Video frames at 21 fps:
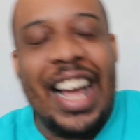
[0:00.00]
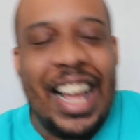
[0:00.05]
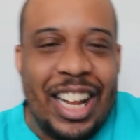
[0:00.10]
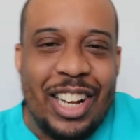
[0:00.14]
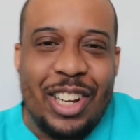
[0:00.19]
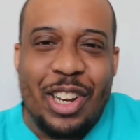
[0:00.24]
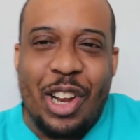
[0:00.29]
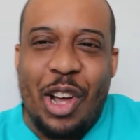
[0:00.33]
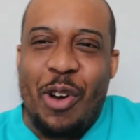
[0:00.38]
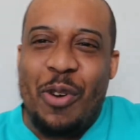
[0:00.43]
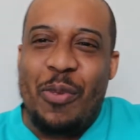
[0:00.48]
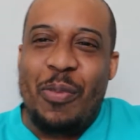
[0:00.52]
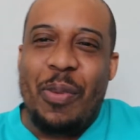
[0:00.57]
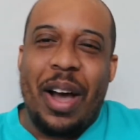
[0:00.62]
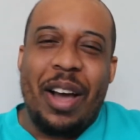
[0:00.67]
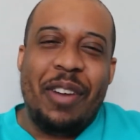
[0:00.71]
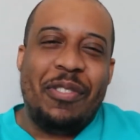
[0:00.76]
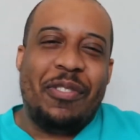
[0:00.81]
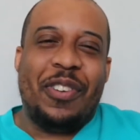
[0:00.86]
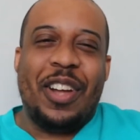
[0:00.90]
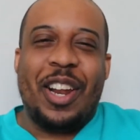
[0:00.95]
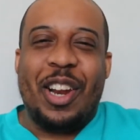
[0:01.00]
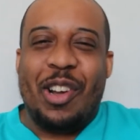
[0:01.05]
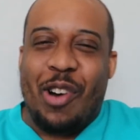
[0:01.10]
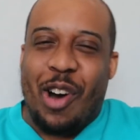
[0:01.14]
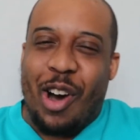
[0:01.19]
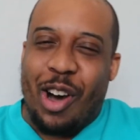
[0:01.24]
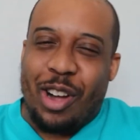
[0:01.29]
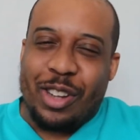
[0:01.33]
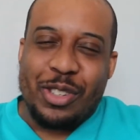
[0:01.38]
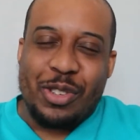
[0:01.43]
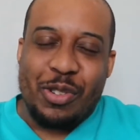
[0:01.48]
Hello, my fellow
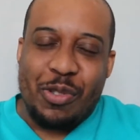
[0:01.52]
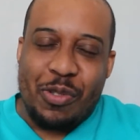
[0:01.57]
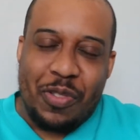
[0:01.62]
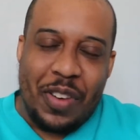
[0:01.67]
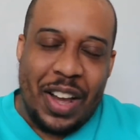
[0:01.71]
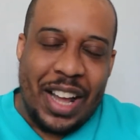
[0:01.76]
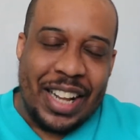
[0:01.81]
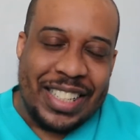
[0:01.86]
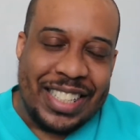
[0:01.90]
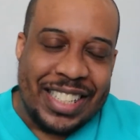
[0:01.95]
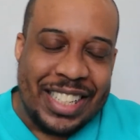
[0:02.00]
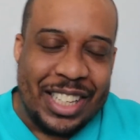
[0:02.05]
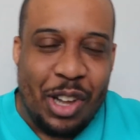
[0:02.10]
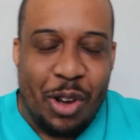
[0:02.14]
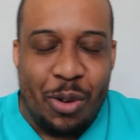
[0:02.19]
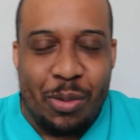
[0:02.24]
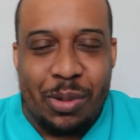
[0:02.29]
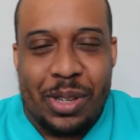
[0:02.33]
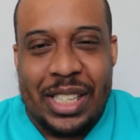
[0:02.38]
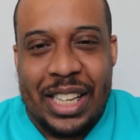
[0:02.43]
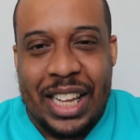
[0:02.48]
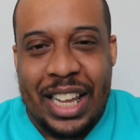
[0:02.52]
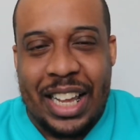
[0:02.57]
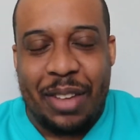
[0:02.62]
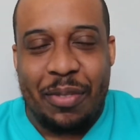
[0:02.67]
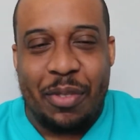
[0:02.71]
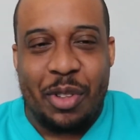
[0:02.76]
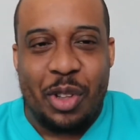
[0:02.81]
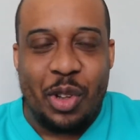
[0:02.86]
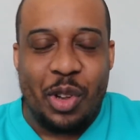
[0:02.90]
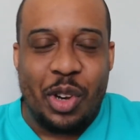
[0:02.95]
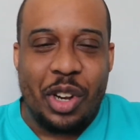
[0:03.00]
Arsenal fans. Neomis here,
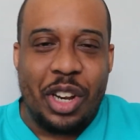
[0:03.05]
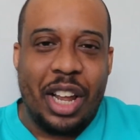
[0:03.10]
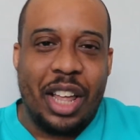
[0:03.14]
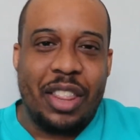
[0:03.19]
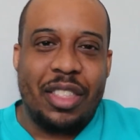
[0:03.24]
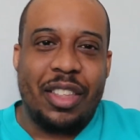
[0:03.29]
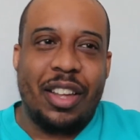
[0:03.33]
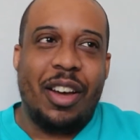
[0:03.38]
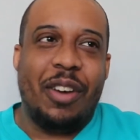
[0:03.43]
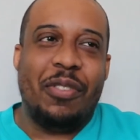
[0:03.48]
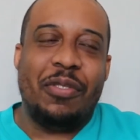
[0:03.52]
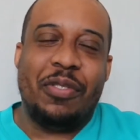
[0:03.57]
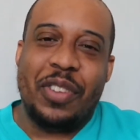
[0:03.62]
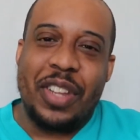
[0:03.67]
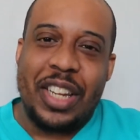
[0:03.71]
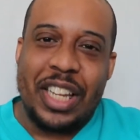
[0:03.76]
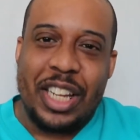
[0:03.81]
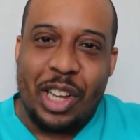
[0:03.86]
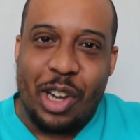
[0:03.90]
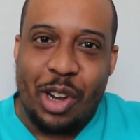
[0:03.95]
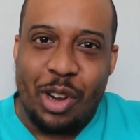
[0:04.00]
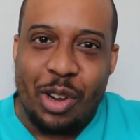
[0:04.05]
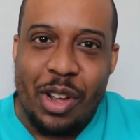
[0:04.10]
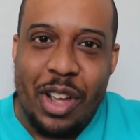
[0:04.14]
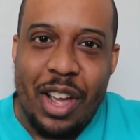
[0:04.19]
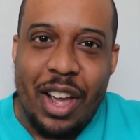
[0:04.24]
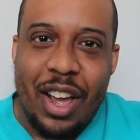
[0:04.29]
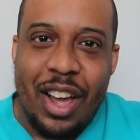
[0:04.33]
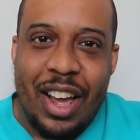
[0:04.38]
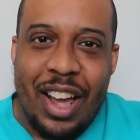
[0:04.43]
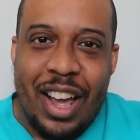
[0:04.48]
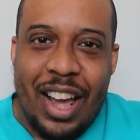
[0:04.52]
giving you another video.
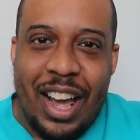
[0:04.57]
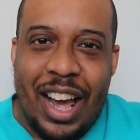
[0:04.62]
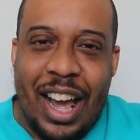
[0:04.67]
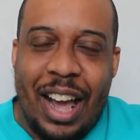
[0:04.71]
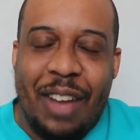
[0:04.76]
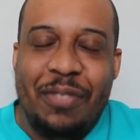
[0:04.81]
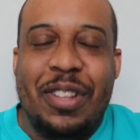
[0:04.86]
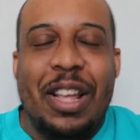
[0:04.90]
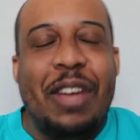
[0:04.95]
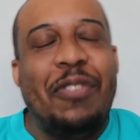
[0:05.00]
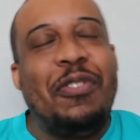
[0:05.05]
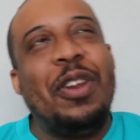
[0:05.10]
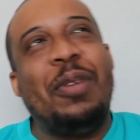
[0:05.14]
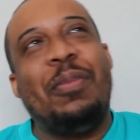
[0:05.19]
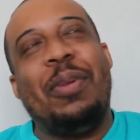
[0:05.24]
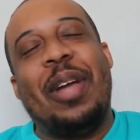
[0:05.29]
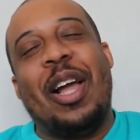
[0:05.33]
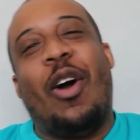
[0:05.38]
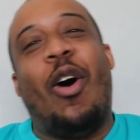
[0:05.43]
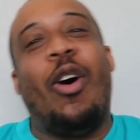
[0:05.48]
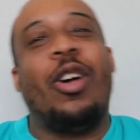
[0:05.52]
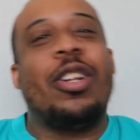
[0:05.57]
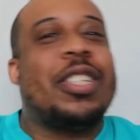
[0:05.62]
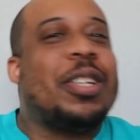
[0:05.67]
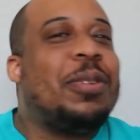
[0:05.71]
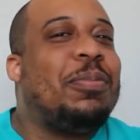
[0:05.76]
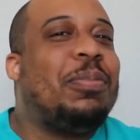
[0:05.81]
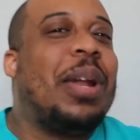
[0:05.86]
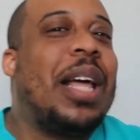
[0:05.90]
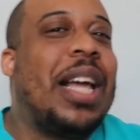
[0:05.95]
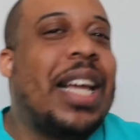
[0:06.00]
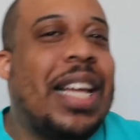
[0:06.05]
I've definitely been
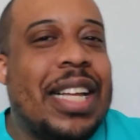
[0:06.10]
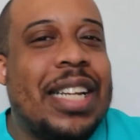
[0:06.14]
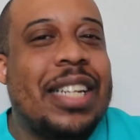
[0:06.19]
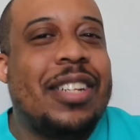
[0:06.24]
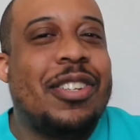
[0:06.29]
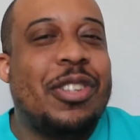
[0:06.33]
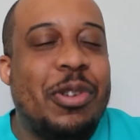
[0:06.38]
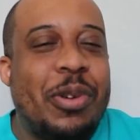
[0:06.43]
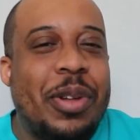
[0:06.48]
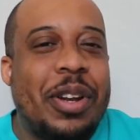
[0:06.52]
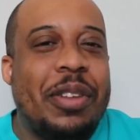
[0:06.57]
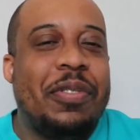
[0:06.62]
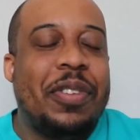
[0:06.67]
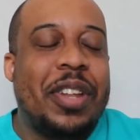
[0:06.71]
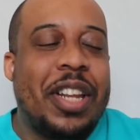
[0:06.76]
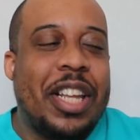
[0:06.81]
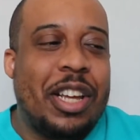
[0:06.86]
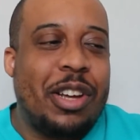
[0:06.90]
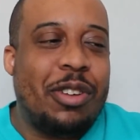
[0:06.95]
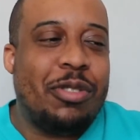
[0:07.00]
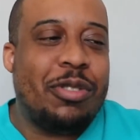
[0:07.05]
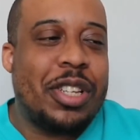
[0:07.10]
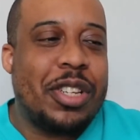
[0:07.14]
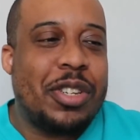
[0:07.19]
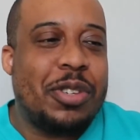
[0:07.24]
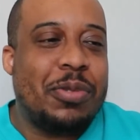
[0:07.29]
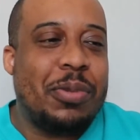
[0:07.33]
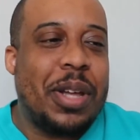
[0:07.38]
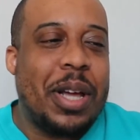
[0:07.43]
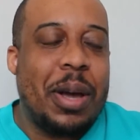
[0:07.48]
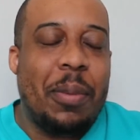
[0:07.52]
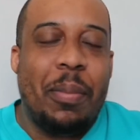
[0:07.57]
contemplating doing a video
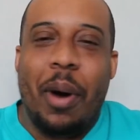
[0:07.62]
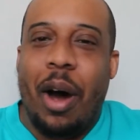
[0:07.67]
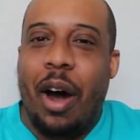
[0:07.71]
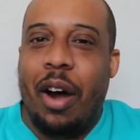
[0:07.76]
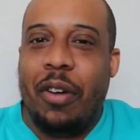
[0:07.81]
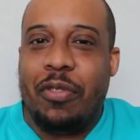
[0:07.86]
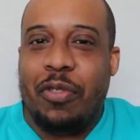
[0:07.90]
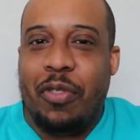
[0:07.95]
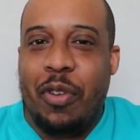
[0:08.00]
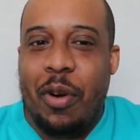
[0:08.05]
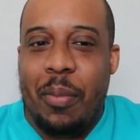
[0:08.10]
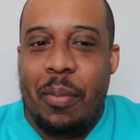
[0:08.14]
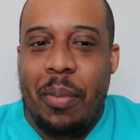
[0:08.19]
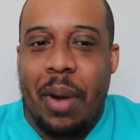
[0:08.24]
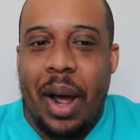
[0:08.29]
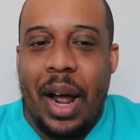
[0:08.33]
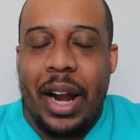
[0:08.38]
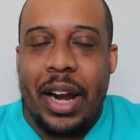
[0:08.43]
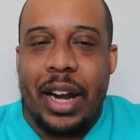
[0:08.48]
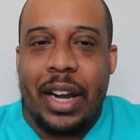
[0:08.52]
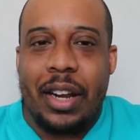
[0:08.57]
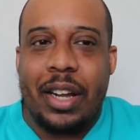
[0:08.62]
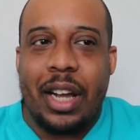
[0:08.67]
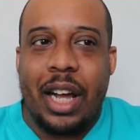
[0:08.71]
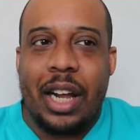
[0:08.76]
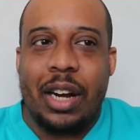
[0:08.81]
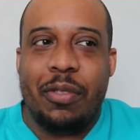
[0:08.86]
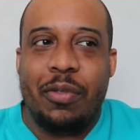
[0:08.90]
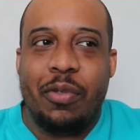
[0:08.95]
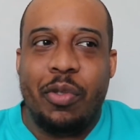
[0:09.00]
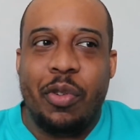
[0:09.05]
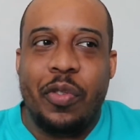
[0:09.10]
this week, apart from my
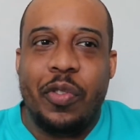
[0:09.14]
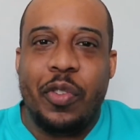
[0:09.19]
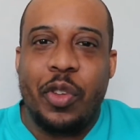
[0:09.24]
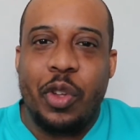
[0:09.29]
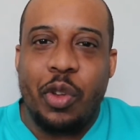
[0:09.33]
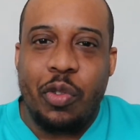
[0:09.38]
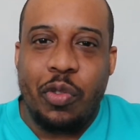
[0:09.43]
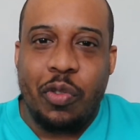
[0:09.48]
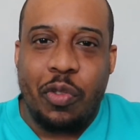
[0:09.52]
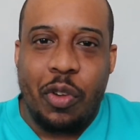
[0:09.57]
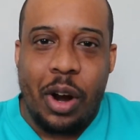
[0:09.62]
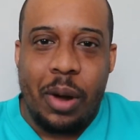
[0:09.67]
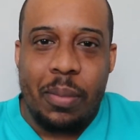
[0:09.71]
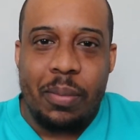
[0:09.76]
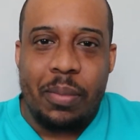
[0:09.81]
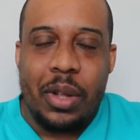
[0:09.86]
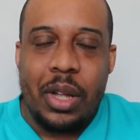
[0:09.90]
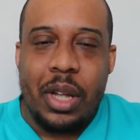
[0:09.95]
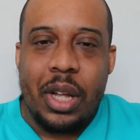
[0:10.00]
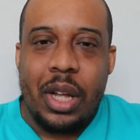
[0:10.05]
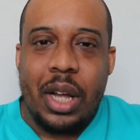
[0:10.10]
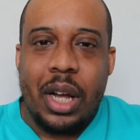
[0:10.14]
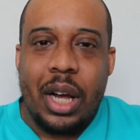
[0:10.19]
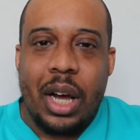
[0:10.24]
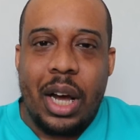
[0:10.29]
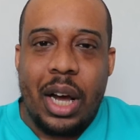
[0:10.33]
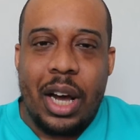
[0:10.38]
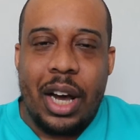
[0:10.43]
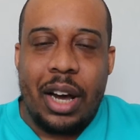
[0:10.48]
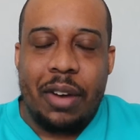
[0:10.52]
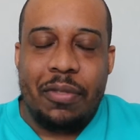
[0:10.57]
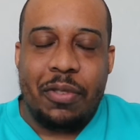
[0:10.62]
kind of review from
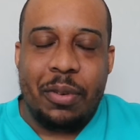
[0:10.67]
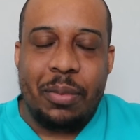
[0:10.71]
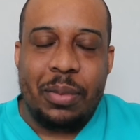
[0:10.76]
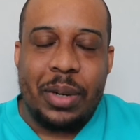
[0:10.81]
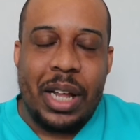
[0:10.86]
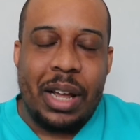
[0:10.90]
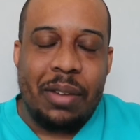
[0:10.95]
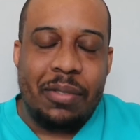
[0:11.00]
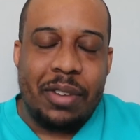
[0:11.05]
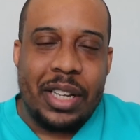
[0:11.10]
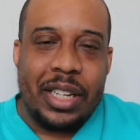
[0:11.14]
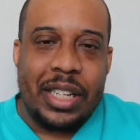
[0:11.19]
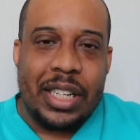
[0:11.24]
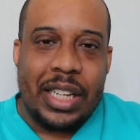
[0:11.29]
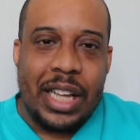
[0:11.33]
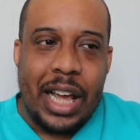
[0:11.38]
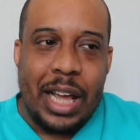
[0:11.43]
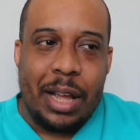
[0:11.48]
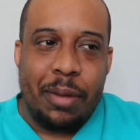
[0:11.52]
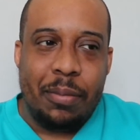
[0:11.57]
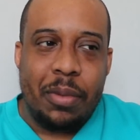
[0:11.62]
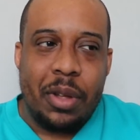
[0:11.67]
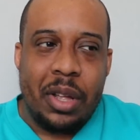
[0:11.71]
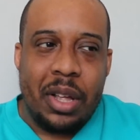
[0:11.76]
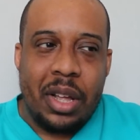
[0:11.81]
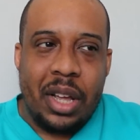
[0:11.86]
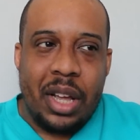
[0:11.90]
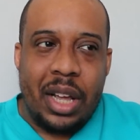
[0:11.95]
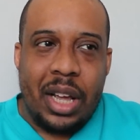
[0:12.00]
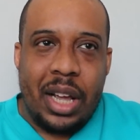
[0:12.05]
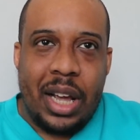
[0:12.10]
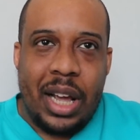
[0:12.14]
the Everton game.
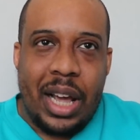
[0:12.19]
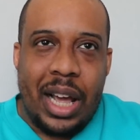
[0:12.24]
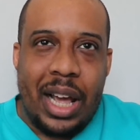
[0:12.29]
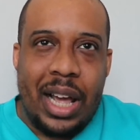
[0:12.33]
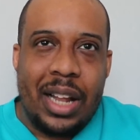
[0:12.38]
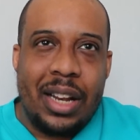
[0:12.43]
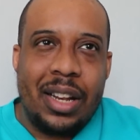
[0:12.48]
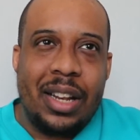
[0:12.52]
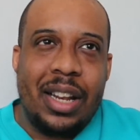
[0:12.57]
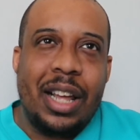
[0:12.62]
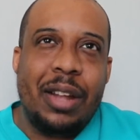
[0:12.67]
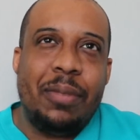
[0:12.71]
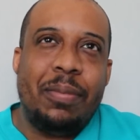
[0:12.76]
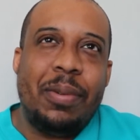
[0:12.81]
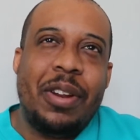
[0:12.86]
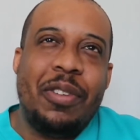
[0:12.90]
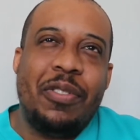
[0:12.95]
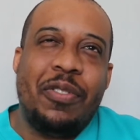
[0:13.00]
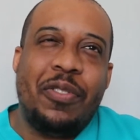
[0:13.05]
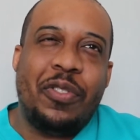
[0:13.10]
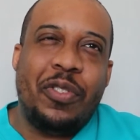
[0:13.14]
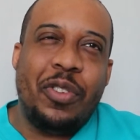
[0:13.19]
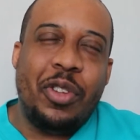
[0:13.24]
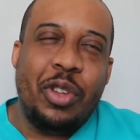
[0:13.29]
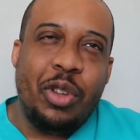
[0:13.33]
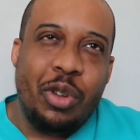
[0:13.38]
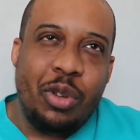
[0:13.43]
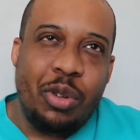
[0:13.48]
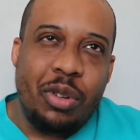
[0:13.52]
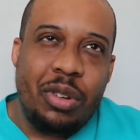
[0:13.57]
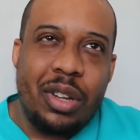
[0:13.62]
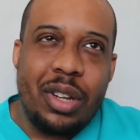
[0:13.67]
And there'd been a
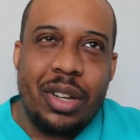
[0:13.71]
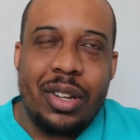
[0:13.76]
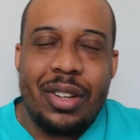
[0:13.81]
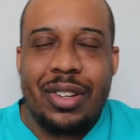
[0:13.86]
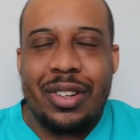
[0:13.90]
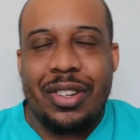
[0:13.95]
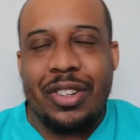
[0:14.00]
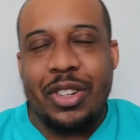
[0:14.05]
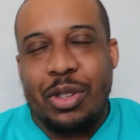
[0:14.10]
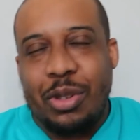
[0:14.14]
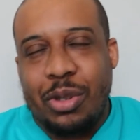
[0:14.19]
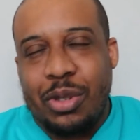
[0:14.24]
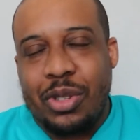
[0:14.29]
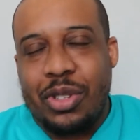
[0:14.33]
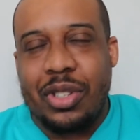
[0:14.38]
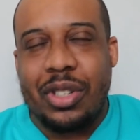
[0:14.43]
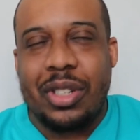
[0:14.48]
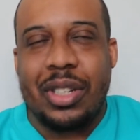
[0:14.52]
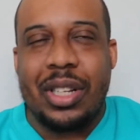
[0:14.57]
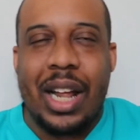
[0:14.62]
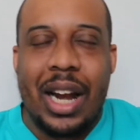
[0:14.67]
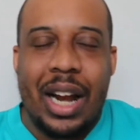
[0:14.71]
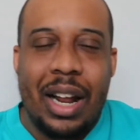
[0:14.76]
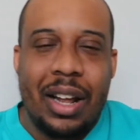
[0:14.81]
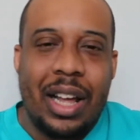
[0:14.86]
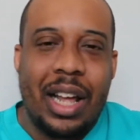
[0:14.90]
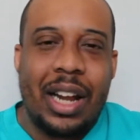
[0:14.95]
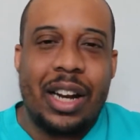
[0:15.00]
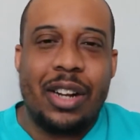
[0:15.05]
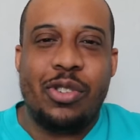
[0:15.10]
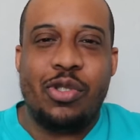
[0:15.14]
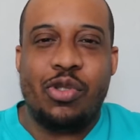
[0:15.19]
few news that I
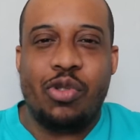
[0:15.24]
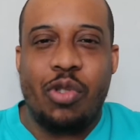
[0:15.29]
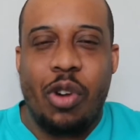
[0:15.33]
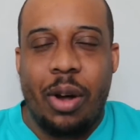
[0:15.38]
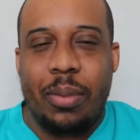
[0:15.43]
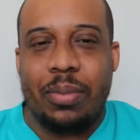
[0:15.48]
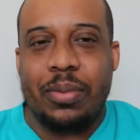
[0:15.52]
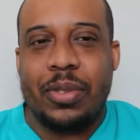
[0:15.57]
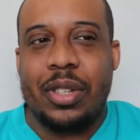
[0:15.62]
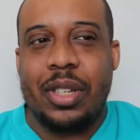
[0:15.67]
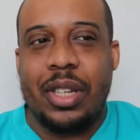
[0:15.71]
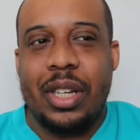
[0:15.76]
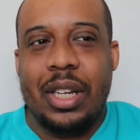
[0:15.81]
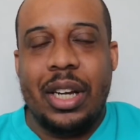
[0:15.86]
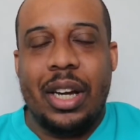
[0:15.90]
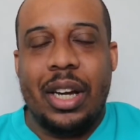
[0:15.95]
kind of dropped